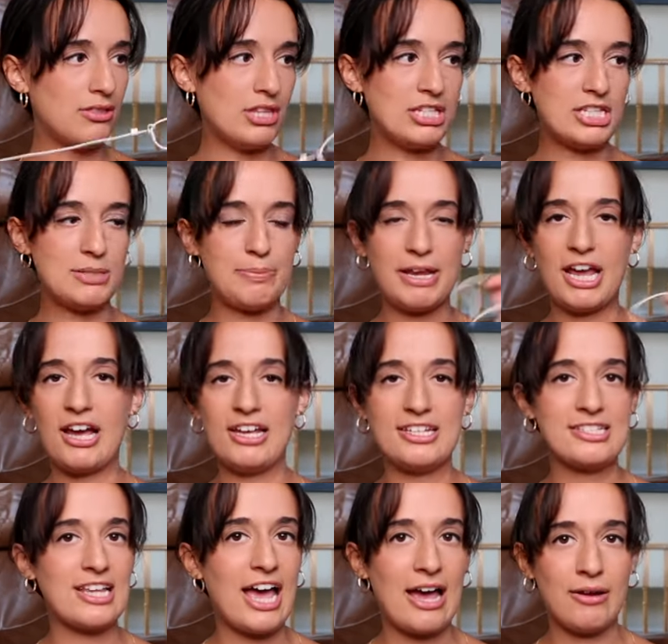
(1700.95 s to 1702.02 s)
This is
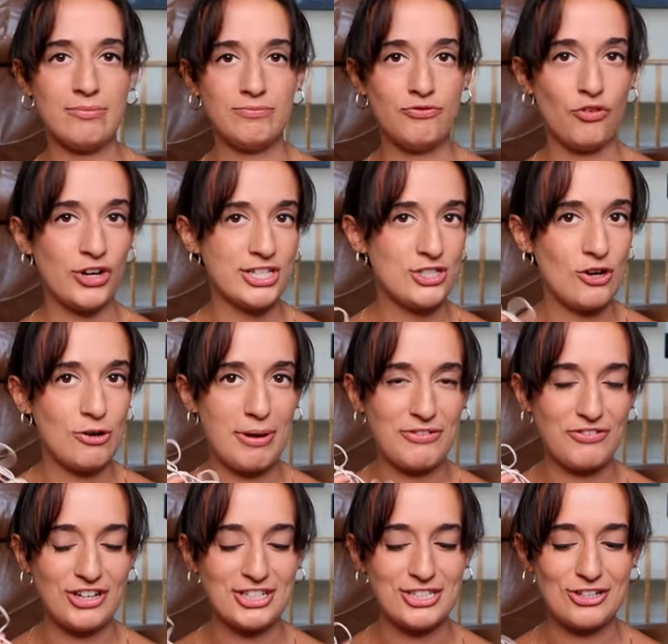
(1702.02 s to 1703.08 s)
because I voice note my
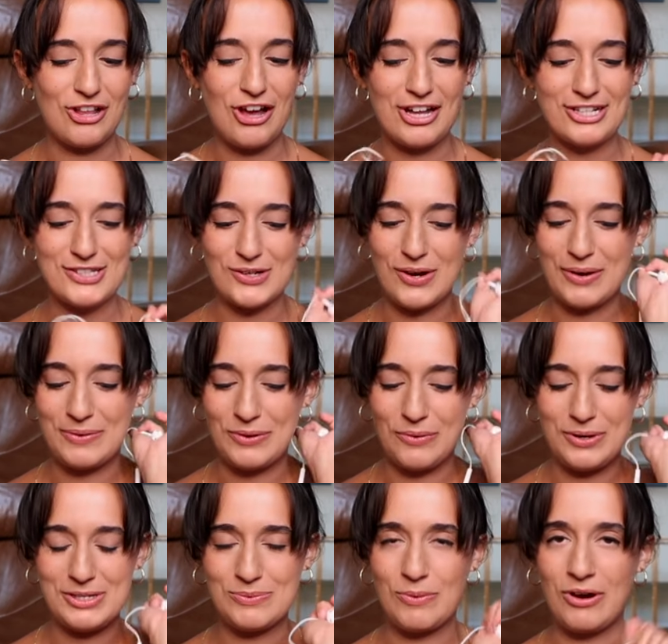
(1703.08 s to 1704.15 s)
friends a lot, so I would
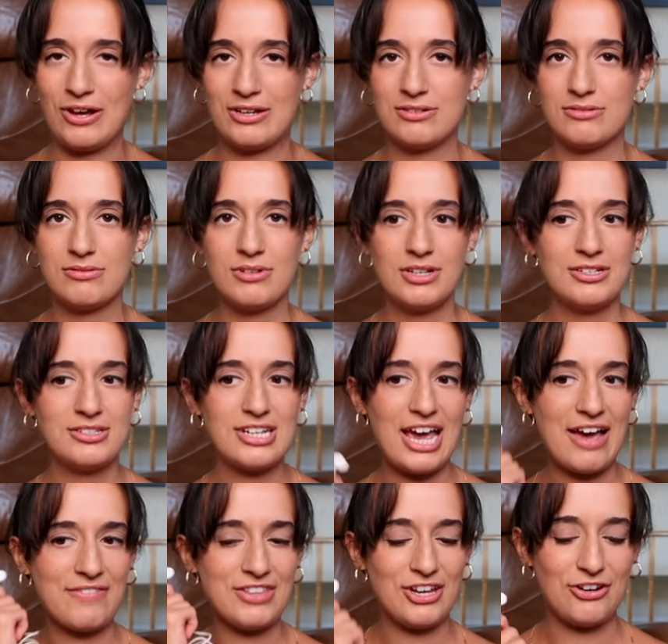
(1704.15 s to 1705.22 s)
always want to
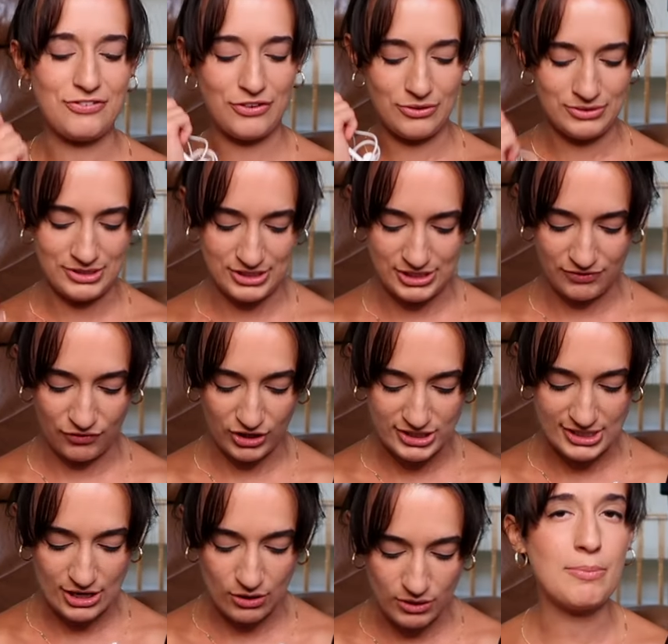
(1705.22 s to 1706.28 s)
have the earphones to
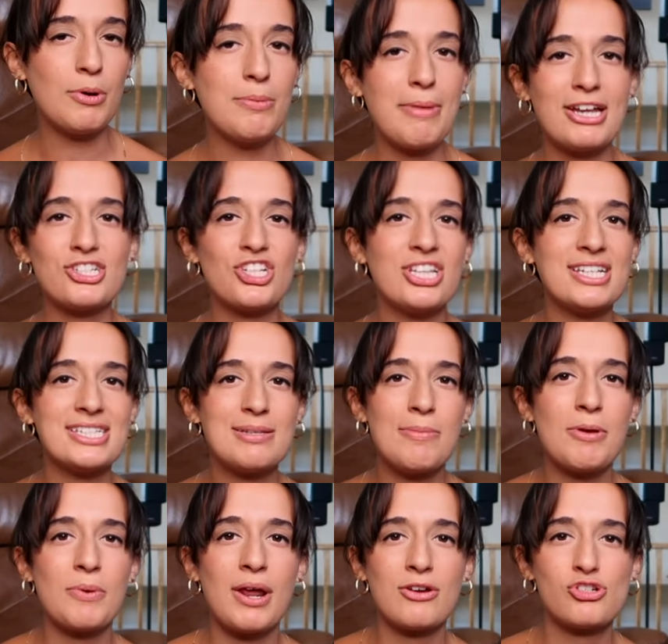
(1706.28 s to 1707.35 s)
voice note. Someone mentioned this to
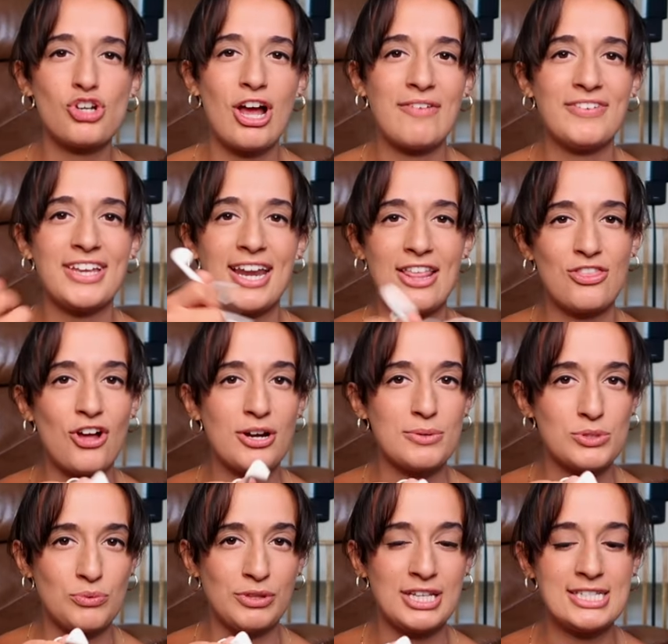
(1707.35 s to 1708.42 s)
me when I was traveling and I thought it
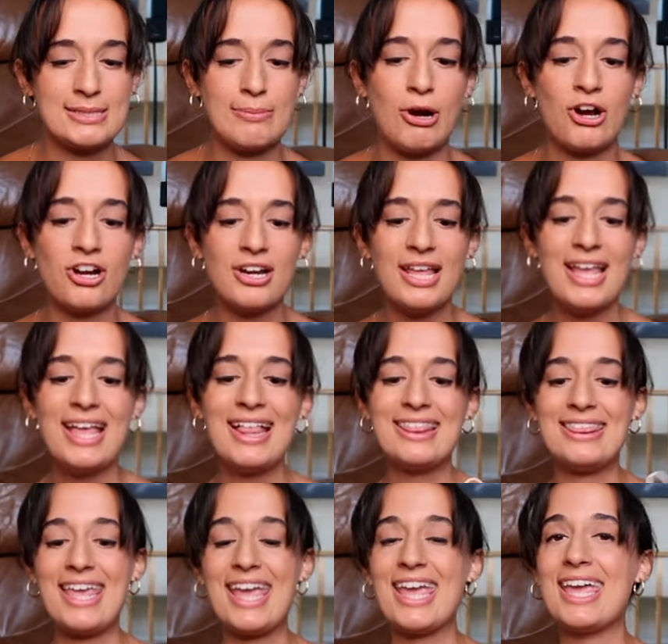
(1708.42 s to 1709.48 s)
was really smart.
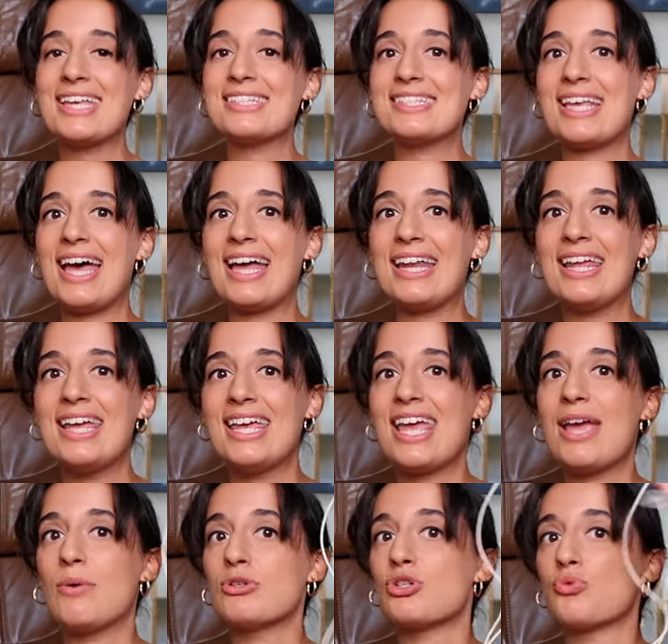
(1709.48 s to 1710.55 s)
They said
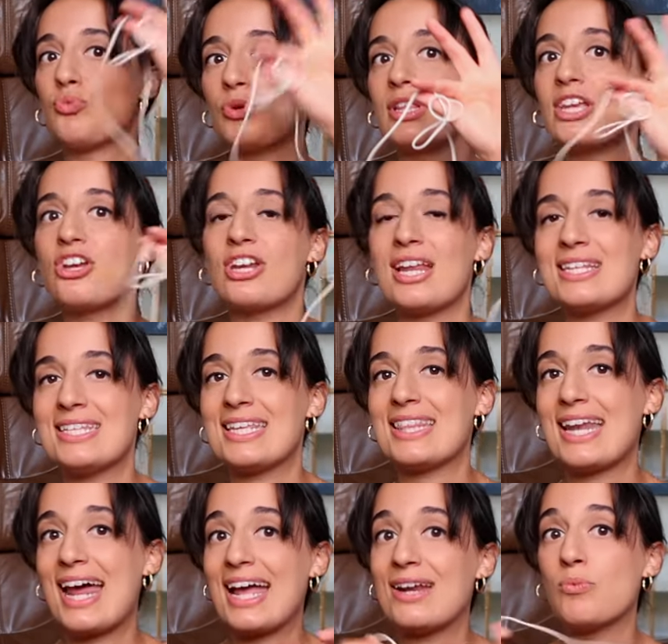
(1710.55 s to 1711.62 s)
it was a really good idea
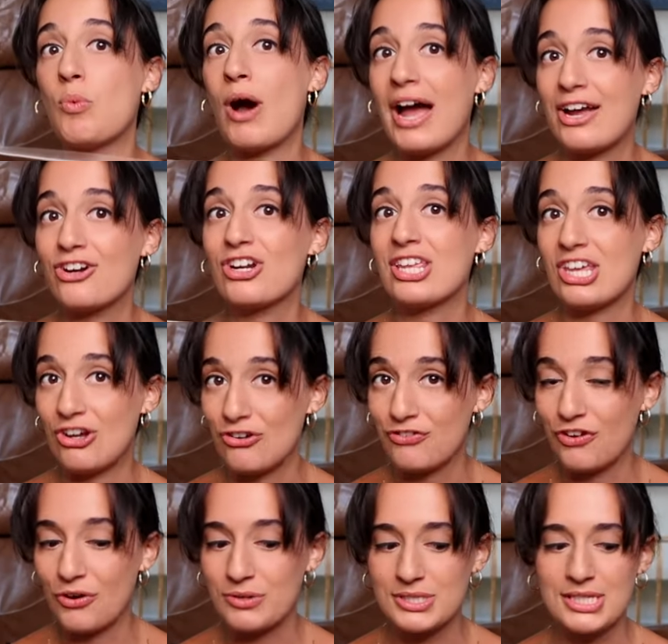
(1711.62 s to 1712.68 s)
that I had wired
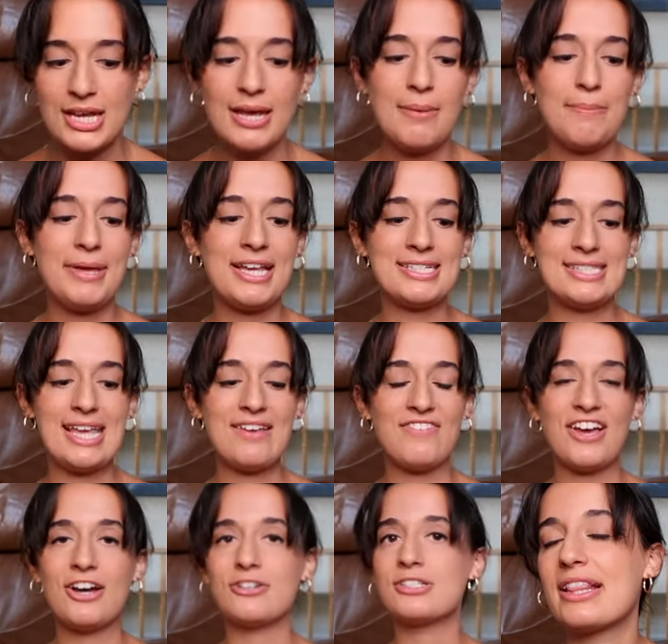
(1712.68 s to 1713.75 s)
earphones because they
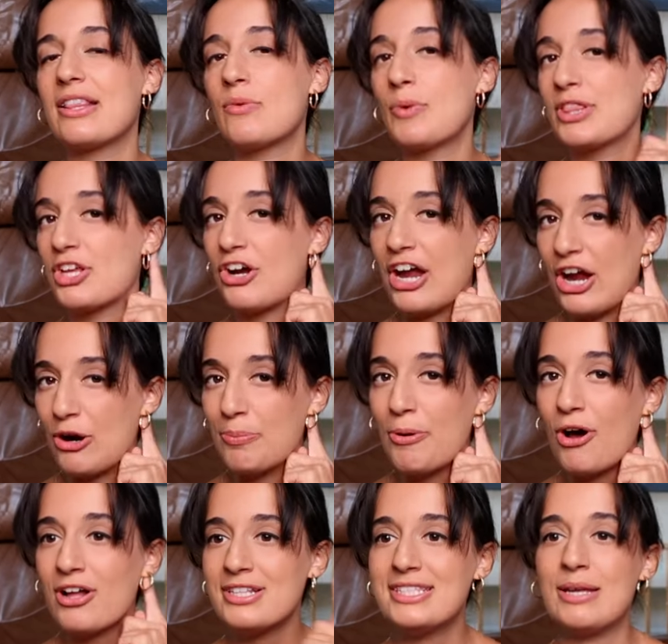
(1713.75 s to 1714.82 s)
found with their
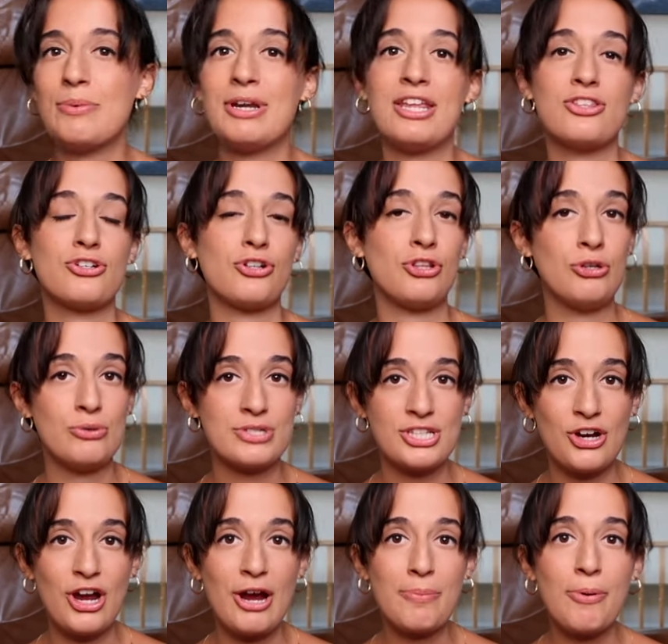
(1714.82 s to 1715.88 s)
AirPods, they would either lose
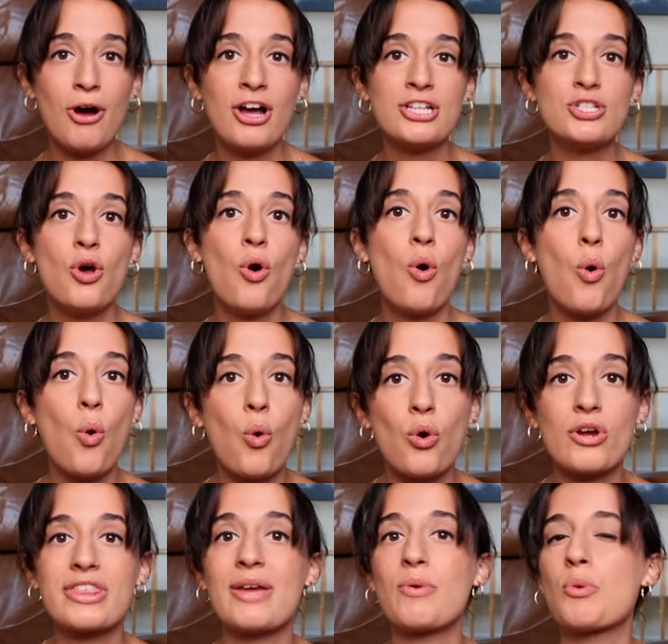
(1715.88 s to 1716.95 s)
their AirPods
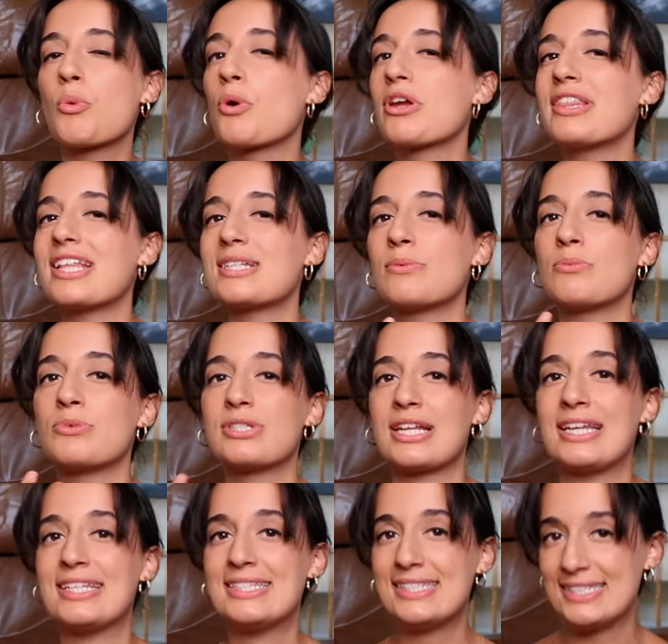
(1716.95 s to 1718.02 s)
or they were worried that someone was
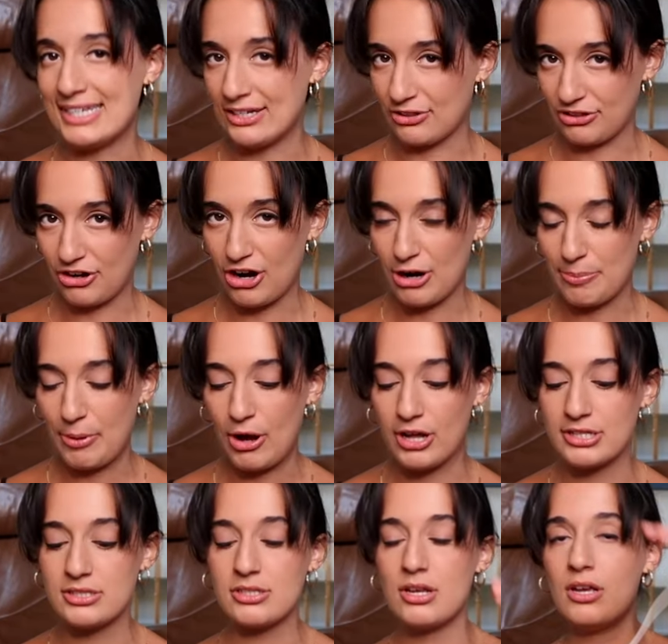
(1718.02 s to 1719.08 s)
gonna steal their
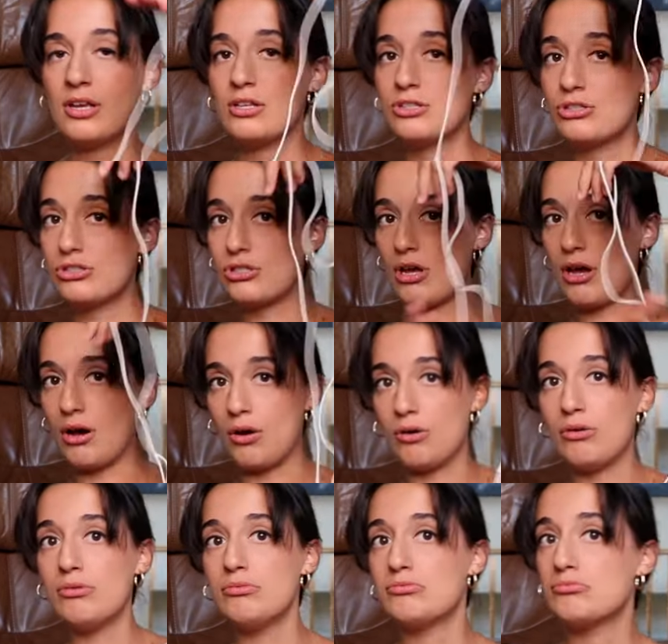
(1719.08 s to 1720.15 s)
AirPods.
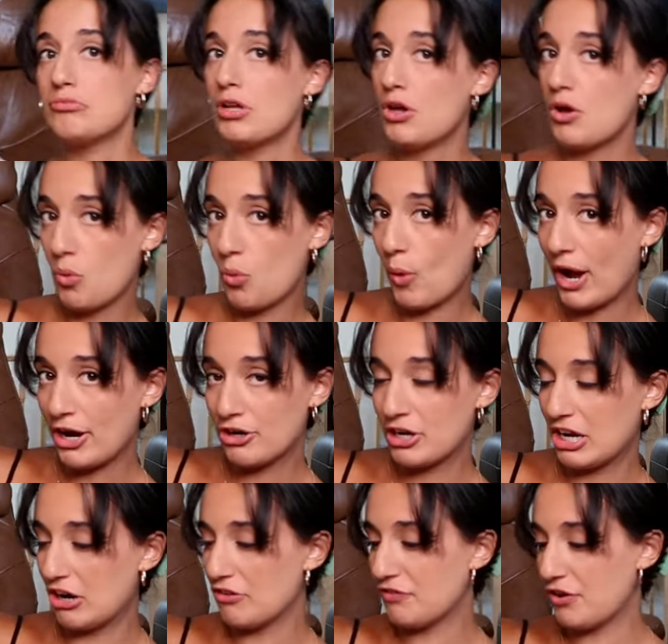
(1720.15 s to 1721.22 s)
So, wired
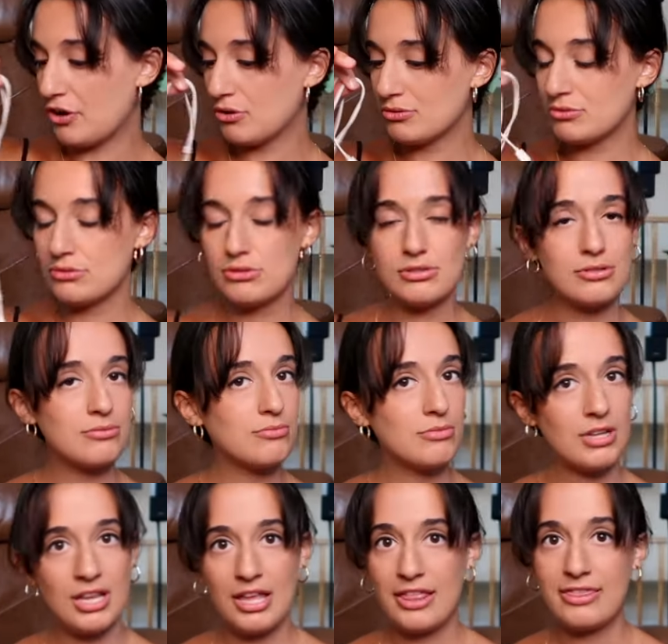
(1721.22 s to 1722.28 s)
earphones,
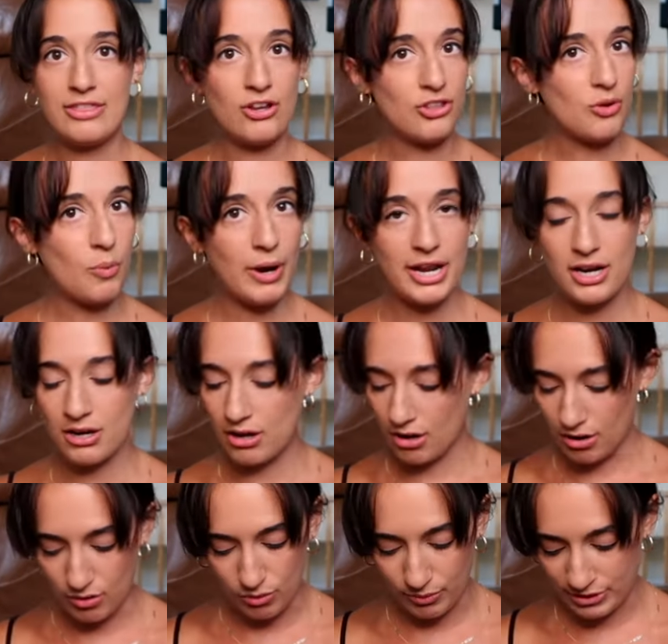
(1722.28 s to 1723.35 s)
they're the way to
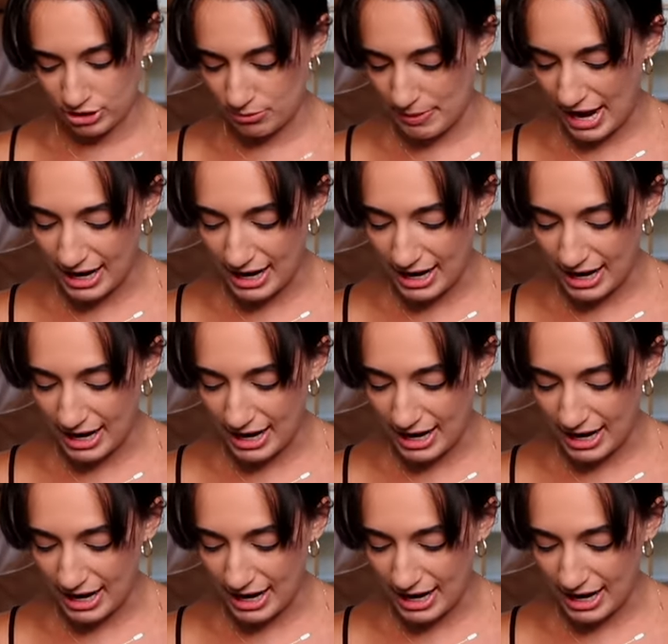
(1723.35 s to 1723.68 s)
go when you're